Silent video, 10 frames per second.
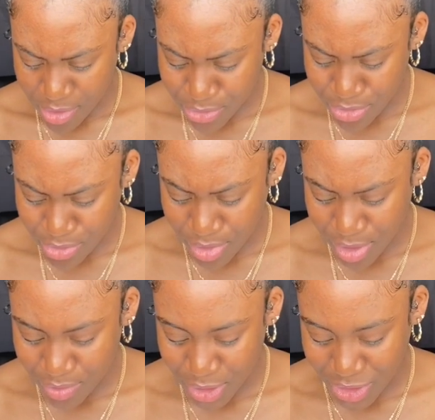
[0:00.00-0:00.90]
do you
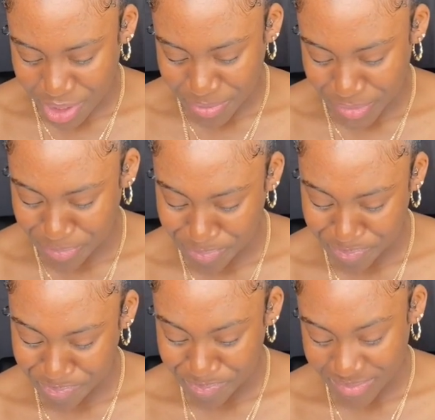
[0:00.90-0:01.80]
deal with drama?
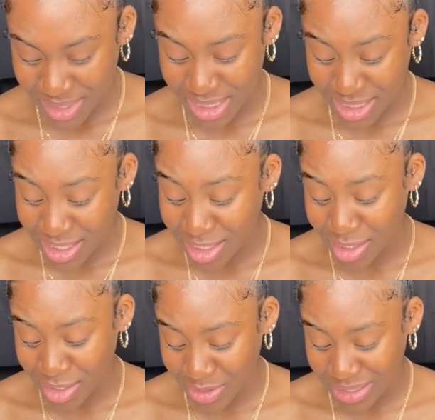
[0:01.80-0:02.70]
This is a
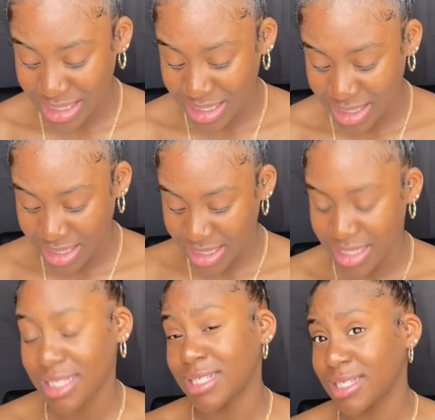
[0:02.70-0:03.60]
good question.
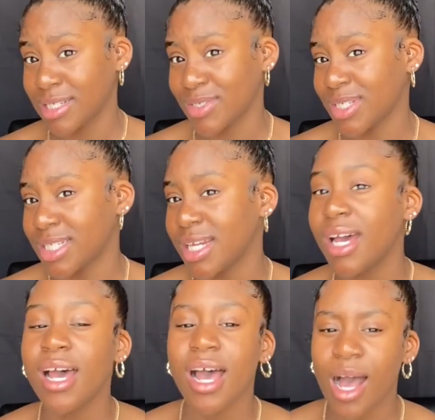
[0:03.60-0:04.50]

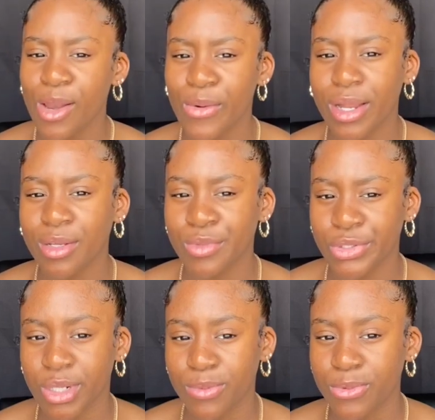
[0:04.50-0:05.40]
How do I deal with
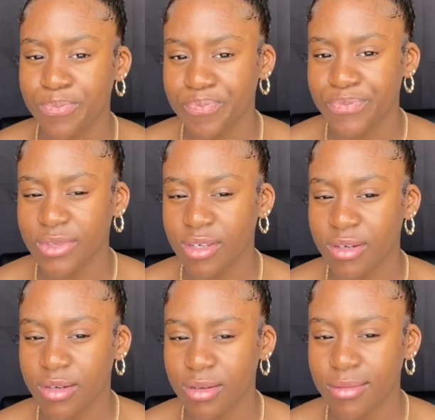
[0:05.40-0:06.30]
drama?
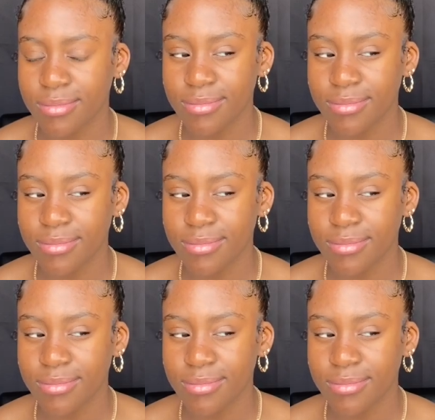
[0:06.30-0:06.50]
I